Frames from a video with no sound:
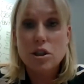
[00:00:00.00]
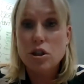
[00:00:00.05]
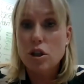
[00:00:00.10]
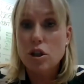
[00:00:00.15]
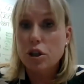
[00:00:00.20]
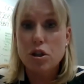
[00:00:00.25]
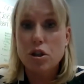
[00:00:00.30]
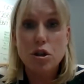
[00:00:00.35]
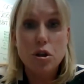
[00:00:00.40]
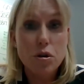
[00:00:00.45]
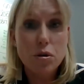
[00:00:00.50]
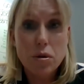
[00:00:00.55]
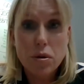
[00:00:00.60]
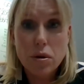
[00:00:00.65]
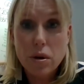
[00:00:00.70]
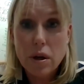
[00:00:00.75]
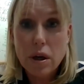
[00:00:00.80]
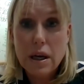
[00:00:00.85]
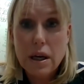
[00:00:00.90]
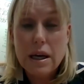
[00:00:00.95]
It's not
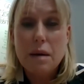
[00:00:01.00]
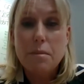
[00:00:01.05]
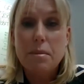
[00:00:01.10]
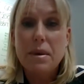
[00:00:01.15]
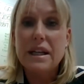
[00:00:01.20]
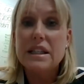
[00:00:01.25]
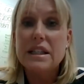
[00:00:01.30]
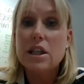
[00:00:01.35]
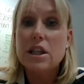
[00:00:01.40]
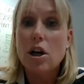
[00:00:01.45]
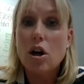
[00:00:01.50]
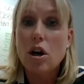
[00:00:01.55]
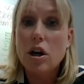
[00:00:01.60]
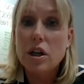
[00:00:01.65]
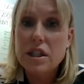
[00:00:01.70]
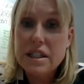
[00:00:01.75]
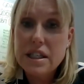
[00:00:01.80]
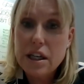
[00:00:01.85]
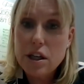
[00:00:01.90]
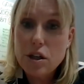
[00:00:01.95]
new, but it's a
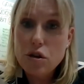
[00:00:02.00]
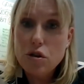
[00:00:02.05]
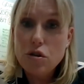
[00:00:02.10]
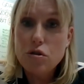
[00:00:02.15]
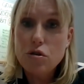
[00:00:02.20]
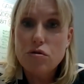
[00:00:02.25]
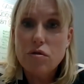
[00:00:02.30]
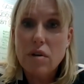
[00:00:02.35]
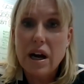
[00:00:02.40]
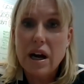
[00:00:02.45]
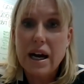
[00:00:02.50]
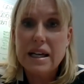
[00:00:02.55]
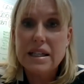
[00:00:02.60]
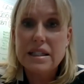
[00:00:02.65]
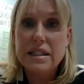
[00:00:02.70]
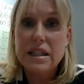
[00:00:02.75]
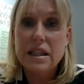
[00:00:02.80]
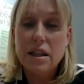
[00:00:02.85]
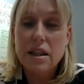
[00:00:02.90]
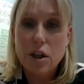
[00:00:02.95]
continued
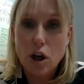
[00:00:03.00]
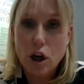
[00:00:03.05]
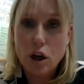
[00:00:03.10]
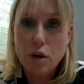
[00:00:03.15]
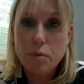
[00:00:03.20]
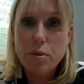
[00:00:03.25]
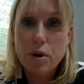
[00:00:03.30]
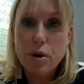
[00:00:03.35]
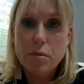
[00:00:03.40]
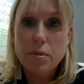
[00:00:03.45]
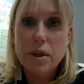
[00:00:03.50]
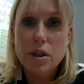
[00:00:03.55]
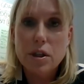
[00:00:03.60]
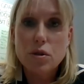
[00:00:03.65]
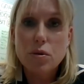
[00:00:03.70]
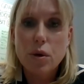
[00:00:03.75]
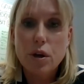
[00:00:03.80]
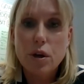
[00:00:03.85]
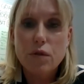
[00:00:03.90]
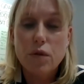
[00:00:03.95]
rise in the
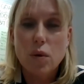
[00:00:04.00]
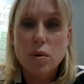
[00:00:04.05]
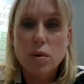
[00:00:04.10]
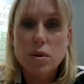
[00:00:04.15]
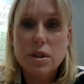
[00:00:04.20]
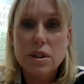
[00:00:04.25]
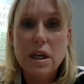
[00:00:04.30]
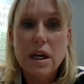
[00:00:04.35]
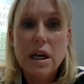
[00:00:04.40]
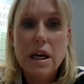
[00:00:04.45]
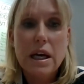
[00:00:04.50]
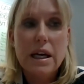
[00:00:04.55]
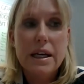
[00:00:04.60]
non-permanent workforce.